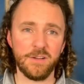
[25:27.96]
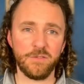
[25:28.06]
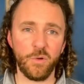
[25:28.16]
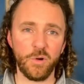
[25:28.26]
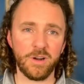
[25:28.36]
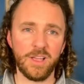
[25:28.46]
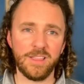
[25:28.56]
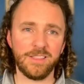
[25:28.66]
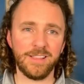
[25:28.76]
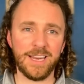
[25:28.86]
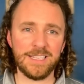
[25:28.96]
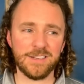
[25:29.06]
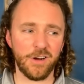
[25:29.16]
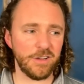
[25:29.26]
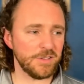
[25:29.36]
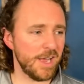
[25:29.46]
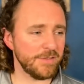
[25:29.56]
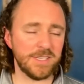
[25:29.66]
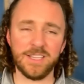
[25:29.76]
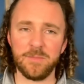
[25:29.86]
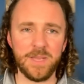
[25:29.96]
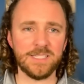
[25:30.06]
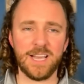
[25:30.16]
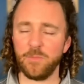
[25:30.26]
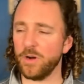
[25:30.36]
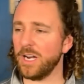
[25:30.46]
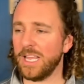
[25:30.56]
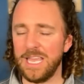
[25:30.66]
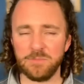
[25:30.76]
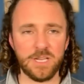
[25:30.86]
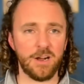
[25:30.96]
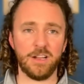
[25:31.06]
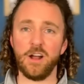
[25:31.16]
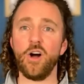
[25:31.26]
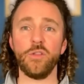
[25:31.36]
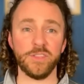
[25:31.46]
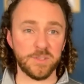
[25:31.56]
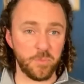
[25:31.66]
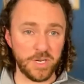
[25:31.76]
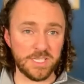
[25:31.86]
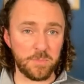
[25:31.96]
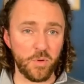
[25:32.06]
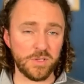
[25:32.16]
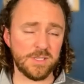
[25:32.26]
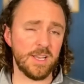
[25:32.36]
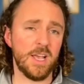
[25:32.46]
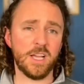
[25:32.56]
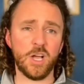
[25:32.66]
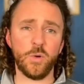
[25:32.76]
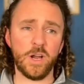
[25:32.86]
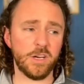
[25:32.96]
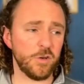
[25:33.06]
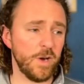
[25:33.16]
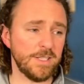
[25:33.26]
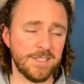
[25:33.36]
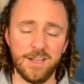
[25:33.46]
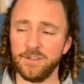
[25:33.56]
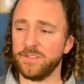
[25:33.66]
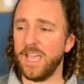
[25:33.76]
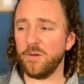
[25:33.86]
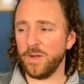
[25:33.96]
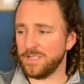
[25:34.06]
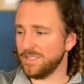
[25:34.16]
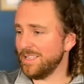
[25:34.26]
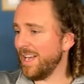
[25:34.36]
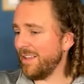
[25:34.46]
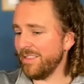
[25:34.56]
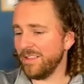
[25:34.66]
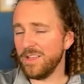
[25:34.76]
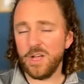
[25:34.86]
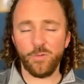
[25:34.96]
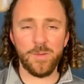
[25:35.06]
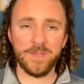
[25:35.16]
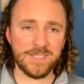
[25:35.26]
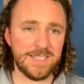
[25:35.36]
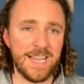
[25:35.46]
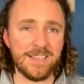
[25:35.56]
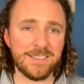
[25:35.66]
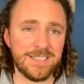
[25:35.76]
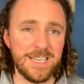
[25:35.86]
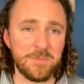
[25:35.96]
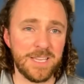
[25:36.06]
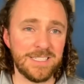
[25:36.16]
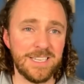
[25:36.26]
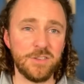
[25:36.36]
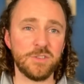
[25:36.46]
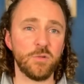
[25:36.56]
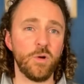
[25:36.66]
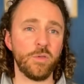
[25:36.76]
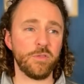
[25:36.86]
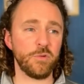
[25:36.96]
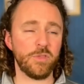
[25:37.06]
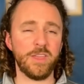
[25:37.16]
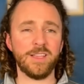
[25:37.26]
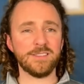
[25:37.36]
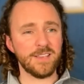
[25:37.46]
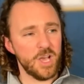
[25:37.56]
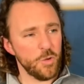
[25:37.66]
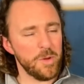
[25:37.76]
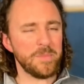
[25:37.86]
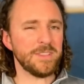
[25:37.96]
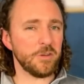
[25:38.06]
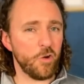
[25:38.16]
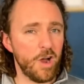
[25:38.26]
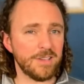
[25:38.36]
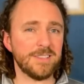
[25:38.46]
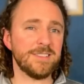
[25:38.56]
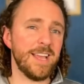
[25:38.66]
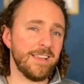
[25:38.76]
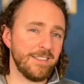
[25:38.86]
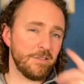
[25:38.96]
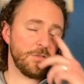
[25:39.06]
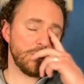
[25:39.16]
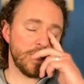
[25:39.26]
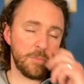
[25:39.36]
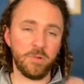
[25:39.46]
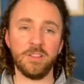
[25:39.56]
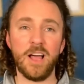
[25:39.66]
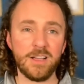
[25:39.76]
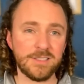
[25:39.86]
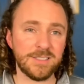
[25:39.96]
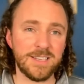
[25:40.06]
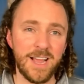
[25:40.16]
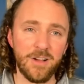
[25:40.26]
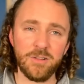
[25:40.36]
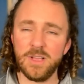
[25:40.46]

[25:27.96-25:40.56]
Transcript: for the Lady Tar Heels. Obviously, in the meantime, we're going to keep talking all the spring sports going on. Great stuff. Can't wait to see how the women's tennis team continues to roll through things. Women's lacrosse has taken their first couple losses now,